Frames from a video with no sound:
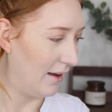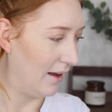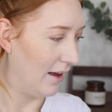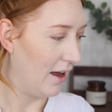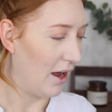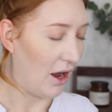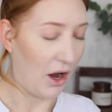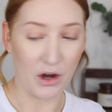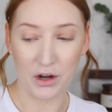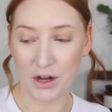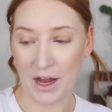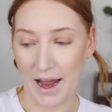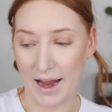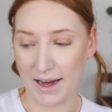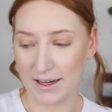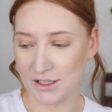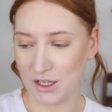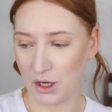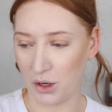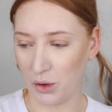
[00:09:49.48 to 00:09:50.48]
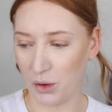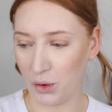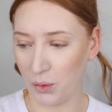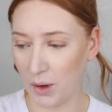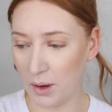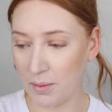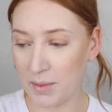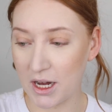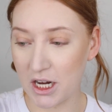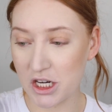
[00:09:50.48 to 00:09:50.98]
my God. Okay, so
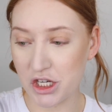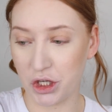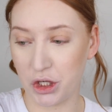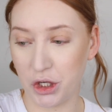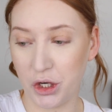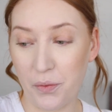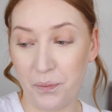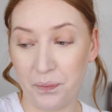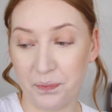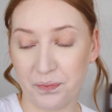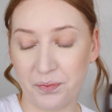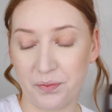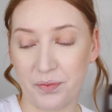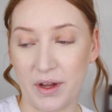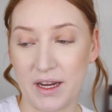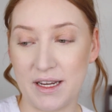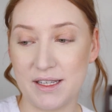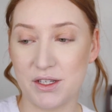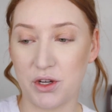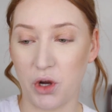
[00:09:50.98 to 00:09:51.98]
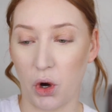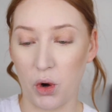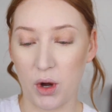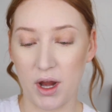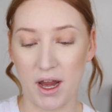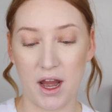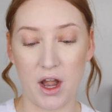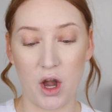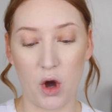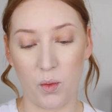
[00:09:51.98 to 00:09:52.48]
what I'm gonna do is go
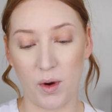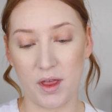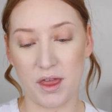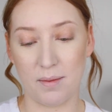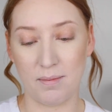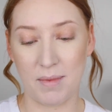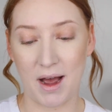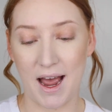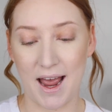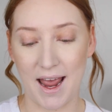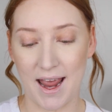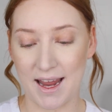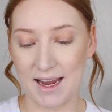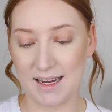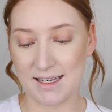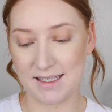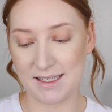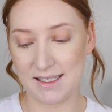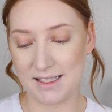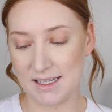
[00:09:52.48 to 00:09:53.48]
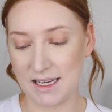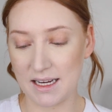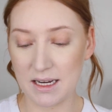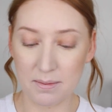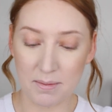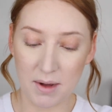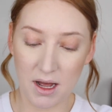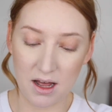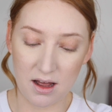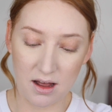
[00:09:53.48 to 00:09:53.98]
in with my
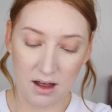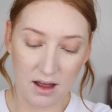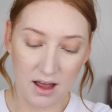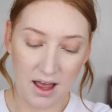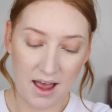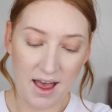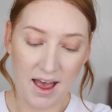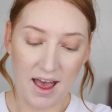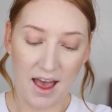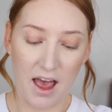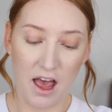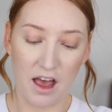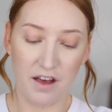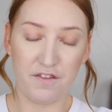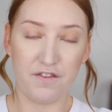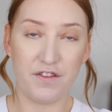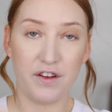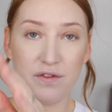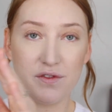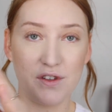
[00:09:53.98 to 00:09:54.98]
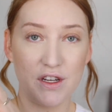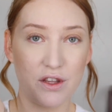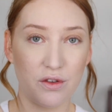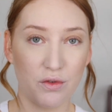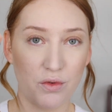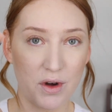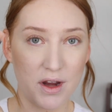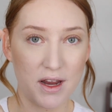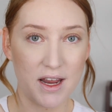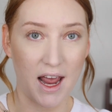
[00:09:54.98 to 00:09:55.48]
Sigma
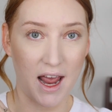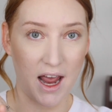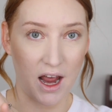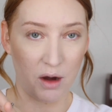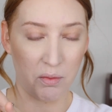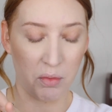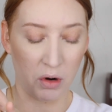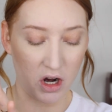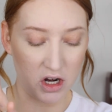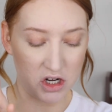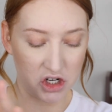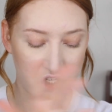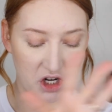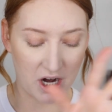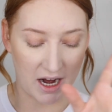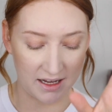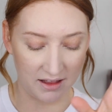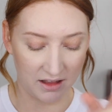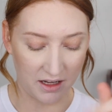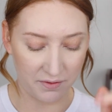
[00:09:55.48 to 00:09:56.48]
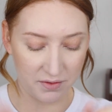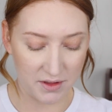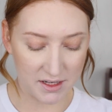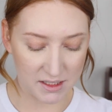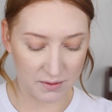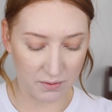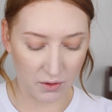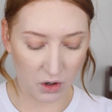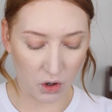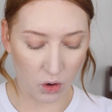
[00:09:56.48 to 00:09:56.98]
F53 airbrush. I love
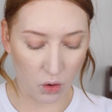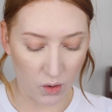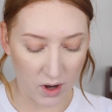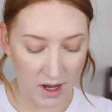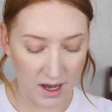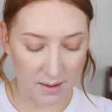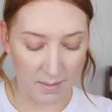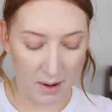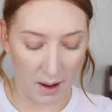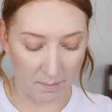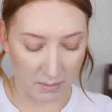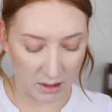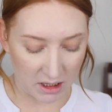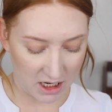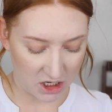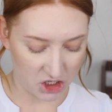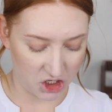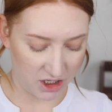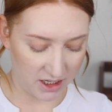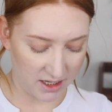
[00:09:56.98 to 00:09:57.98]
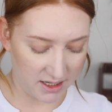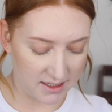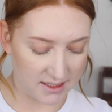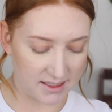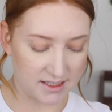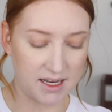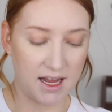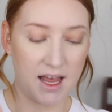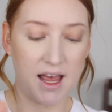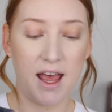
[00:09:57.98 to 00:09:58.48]
this for cream
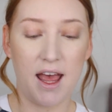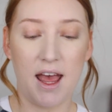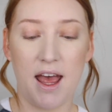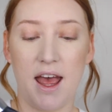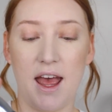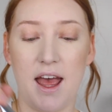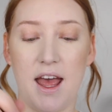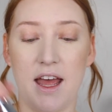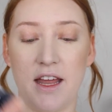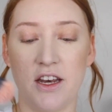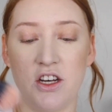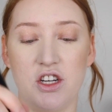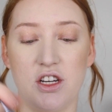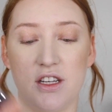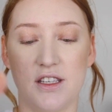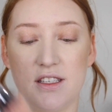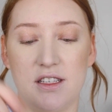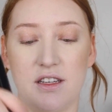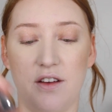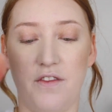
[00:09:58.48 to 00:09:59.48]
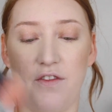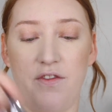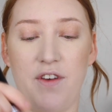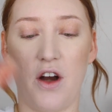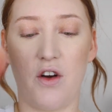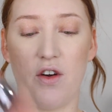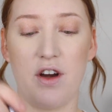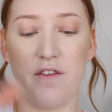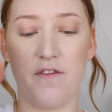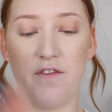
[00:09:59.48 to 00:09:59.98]
blushes, and just
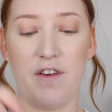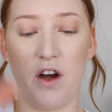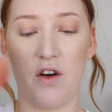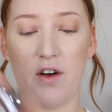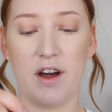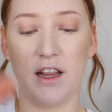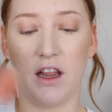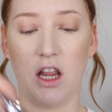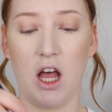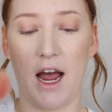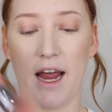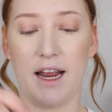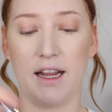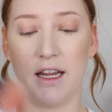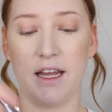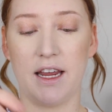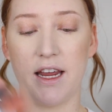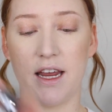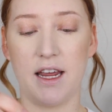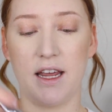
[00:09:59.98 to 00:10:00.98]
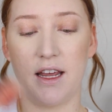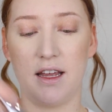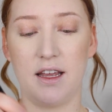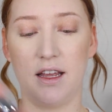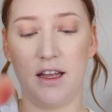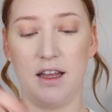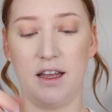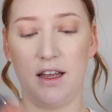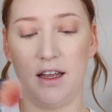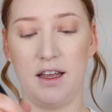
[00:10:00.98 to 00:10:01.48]
very very, very lightly
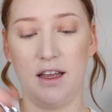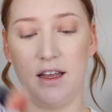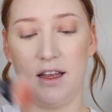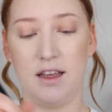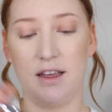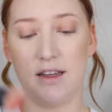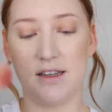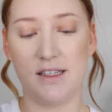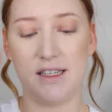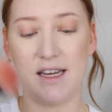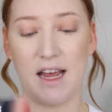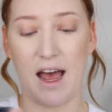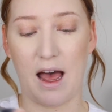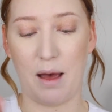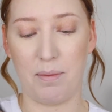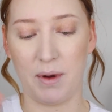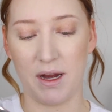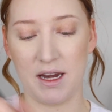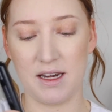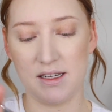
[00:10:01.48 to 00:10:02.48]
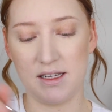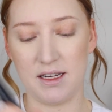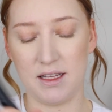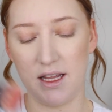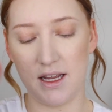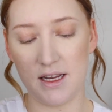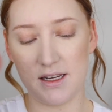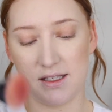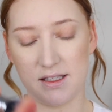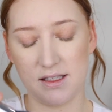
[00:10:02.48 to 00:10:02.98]
tap into
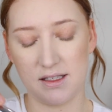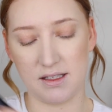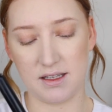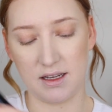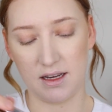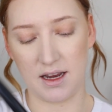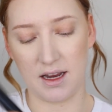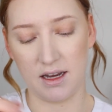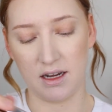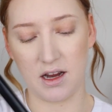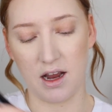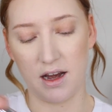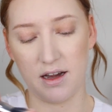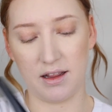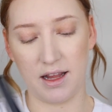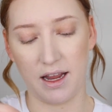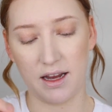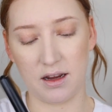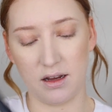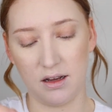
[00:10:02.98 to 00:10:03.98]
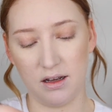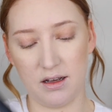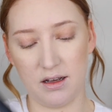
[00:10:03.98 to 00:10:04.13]
this and kind of like